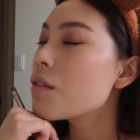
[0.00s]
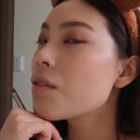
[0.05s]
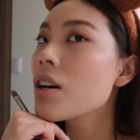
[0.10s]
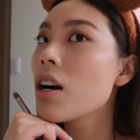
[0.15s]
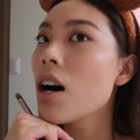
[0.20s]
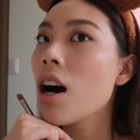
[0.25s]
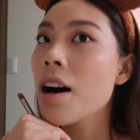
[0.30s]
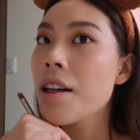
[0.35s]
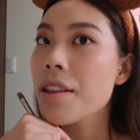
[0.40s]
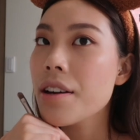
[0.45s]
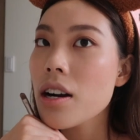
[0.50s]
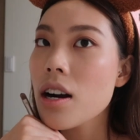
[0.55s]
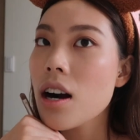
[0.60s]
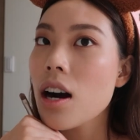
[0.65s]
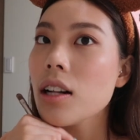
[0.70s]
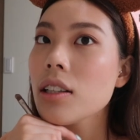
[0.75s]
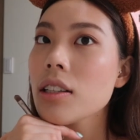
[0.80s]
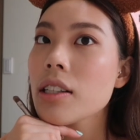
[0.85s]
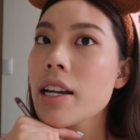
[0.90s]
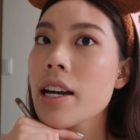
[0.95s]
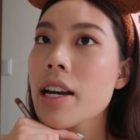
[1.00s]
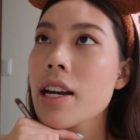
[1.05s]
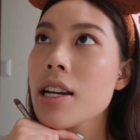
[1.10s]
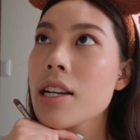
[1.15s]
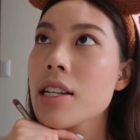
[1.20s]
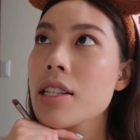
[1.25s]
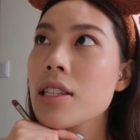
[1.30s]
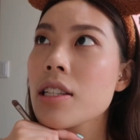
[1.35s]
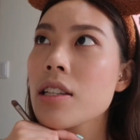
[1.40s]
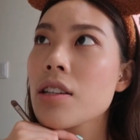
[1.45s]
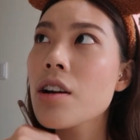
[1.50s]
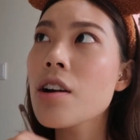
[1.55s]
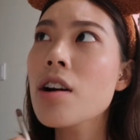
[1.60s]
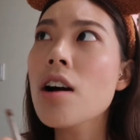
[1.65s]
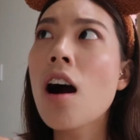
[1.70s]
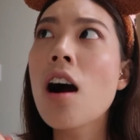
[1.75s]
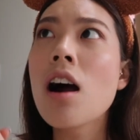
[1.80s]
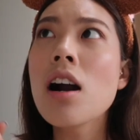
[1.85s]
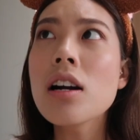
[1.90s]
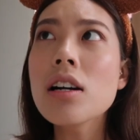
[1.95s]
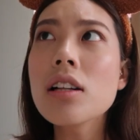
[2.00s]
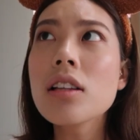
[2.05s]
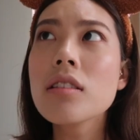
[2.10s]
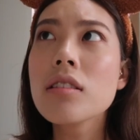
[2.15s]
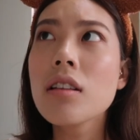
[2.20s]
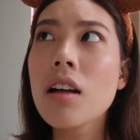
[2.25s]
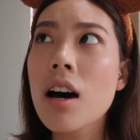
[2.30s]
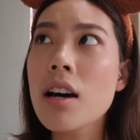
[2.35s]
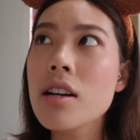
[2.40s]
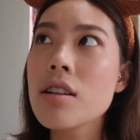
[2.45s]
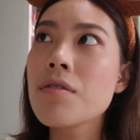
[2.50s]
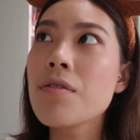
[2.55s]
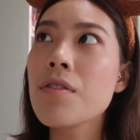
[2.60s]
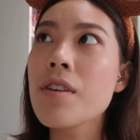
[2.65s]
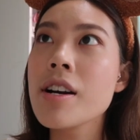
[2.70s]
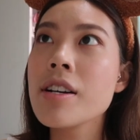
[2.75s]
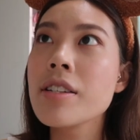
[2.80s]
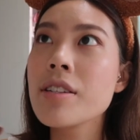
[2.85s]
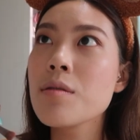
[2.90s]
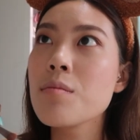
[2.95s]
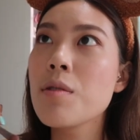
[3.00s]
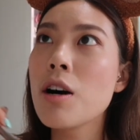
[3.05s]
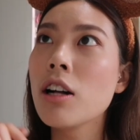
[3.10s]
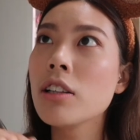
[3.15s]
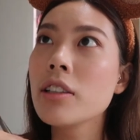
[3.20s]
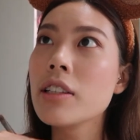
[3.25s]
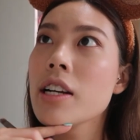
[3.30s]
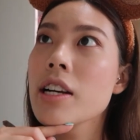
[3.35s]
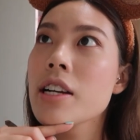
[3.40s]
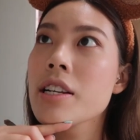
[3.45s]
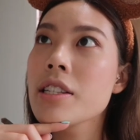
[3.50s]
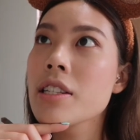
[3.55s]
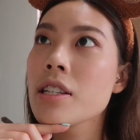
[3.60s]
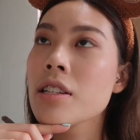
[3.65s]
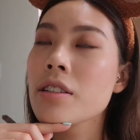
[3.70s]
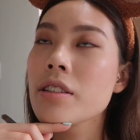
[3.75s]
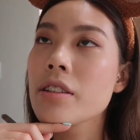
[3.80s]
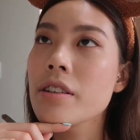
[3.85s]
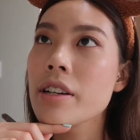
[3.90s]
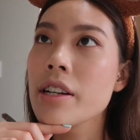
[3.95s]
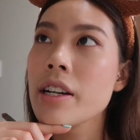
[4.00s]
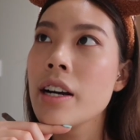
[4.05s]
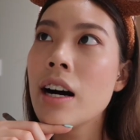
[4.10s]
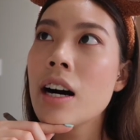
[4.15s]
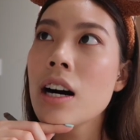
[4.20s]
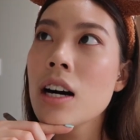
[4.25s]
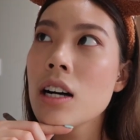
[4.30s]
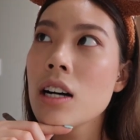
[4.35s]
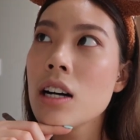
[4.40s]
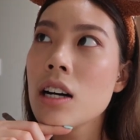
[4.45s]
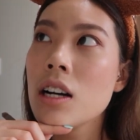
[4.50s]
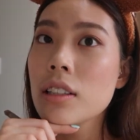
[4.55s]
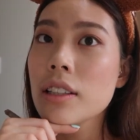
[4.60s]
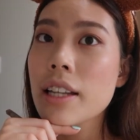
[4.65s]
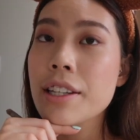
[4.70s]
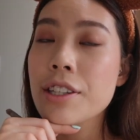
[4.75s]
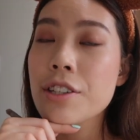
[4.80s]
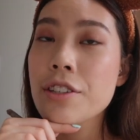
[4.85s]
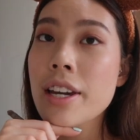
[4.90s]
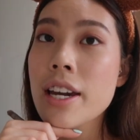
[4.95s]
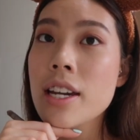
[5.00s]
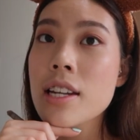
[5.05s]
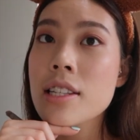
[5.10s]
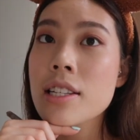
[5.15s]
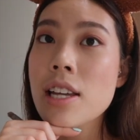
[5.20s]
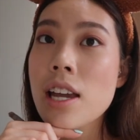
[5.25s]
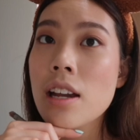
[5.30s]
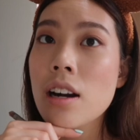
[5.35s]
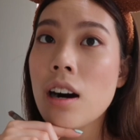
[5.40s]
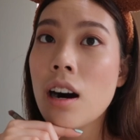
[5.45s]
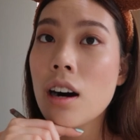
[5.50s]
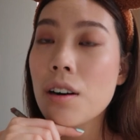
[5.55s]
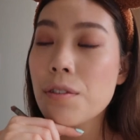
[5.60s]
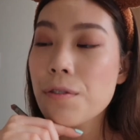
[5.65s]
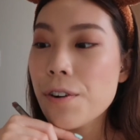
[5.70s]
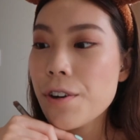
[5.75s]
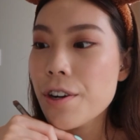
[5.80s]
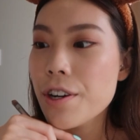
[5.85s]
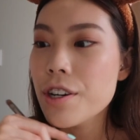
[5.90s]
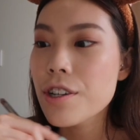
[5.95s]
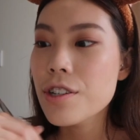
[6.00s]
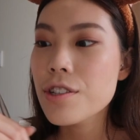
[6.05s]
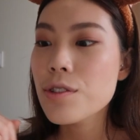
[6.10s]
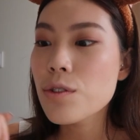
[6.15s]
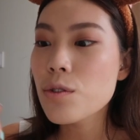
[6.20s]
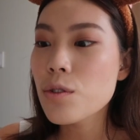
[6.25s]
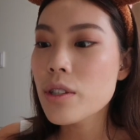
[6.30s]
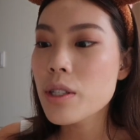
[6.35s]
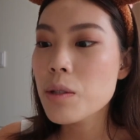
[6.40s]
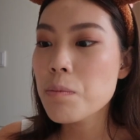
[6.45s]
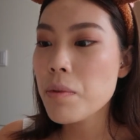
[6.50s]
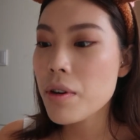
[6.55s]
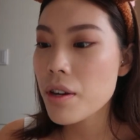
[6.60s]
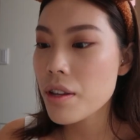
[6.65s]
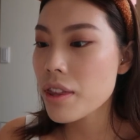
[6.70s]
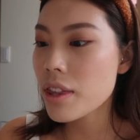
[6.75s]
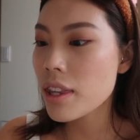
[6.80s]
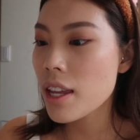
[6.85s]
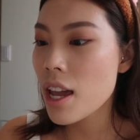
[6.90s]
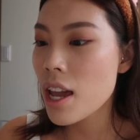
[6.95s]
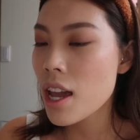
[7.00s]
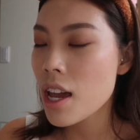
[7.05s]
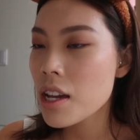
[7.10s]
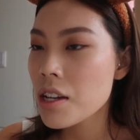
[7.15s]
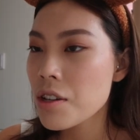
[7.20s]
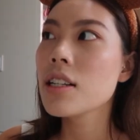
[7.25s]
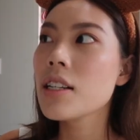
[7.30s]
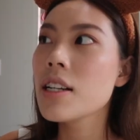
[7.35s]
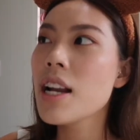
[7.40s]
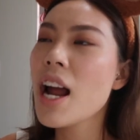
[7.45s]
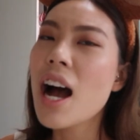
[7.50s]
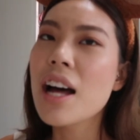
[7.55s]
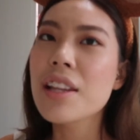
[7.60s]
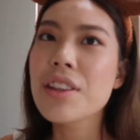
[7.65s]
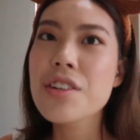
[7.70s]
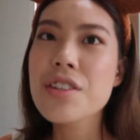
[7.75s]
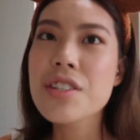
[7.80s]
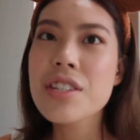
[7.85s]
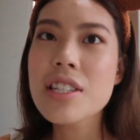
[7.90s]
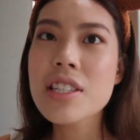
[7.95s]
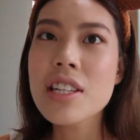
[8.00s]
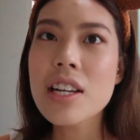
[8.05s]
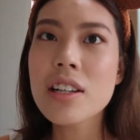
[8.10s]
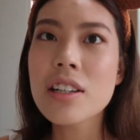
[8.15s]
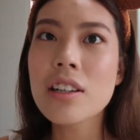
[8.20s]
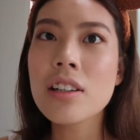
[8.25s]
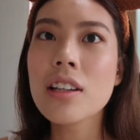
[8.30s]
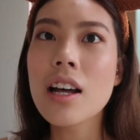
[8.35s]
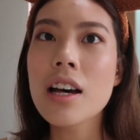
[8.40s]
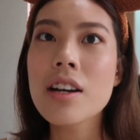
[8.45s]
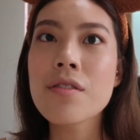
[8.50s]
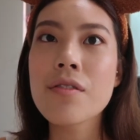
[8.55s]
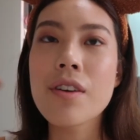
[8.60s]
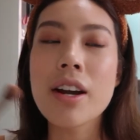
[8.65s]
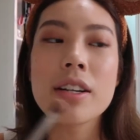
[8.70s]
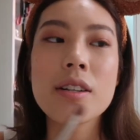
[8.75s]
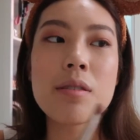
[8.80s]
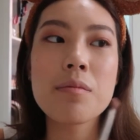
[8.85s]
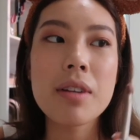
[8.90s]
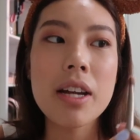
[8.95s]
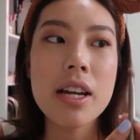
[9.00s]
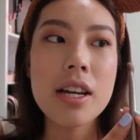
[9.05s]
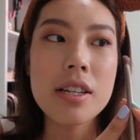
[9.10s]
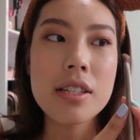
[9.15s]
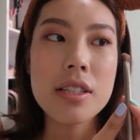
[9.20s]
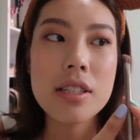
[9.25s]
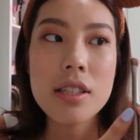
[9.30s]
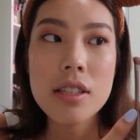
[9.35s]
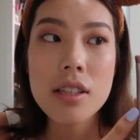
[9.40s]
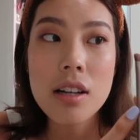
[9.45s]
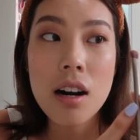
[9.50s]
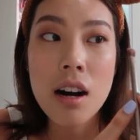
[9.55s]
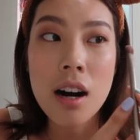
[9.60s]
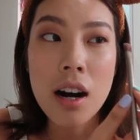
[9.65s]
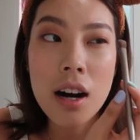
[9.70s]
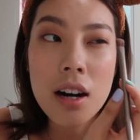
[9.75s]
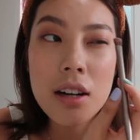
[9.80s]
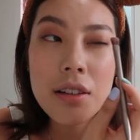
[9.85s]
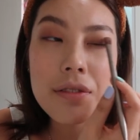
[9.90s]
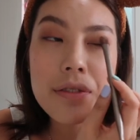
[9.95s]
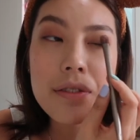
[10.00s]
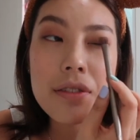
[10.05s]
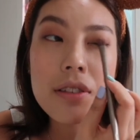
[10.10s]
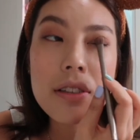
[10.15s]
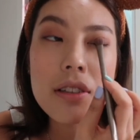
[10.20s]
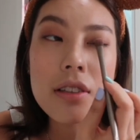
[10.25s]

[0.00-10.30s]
For other holidays, there are a lot of random holidays in Korea. Like you get a day off for your school's birthday. Yeah, there's just like a lot of random days off.